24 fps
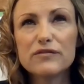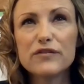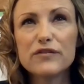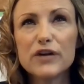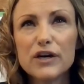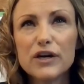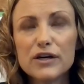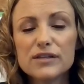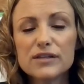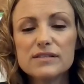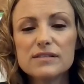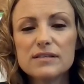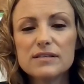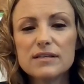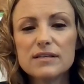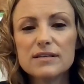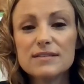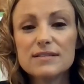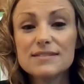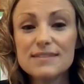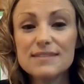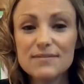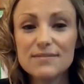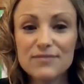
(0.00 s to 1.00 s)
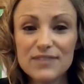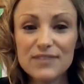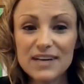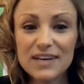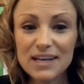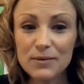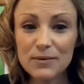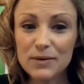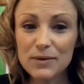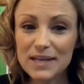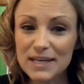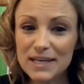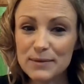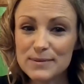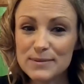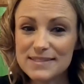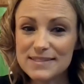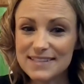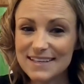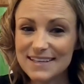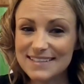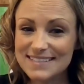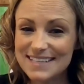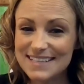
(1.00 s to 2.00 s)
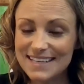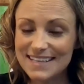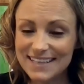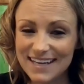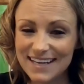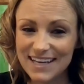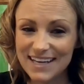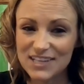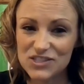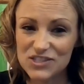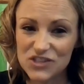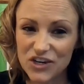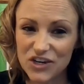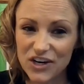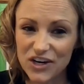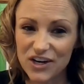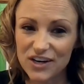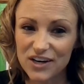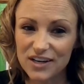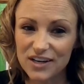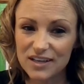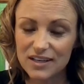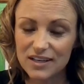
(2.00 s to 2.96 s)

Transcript: first symphony when he was a teenager.